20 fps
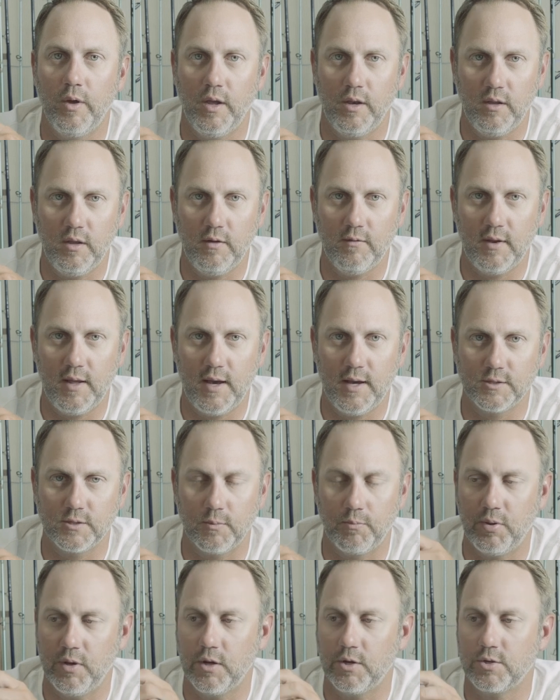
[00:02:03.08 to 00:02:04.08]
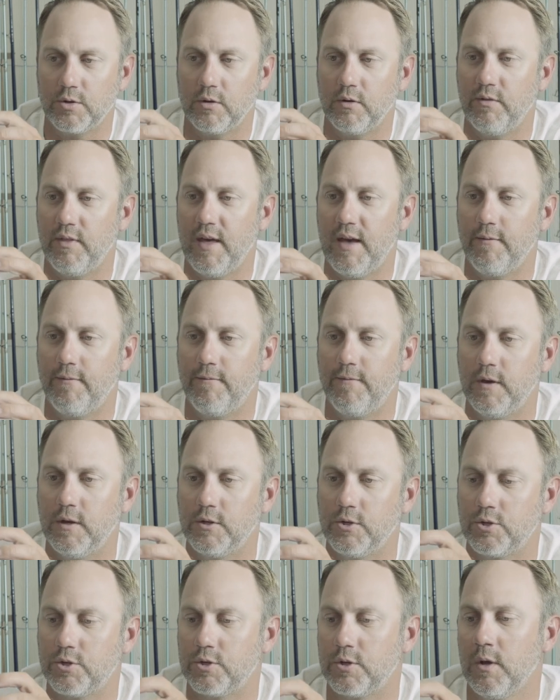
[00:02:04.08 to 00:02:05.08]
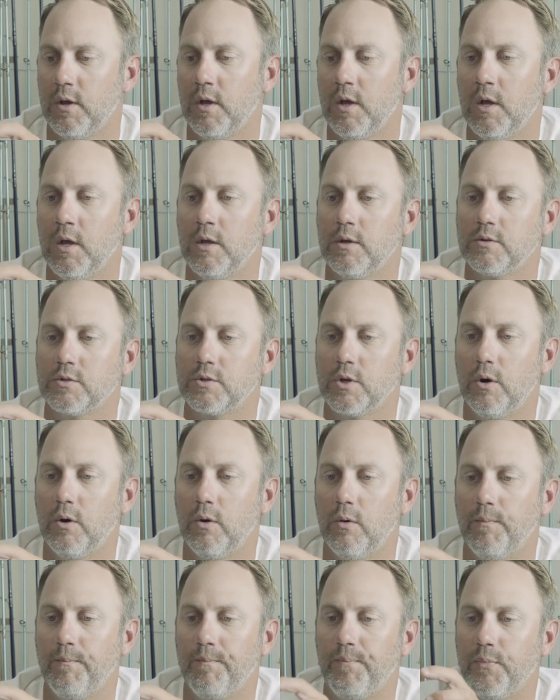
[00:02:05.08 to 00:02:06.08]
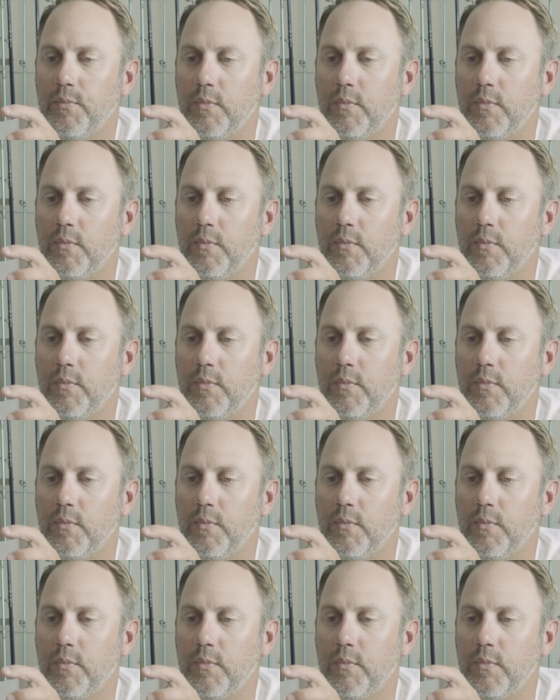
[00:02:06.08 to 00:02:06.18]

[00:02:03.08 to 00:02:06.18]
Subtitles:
and even has a picture of that fish. So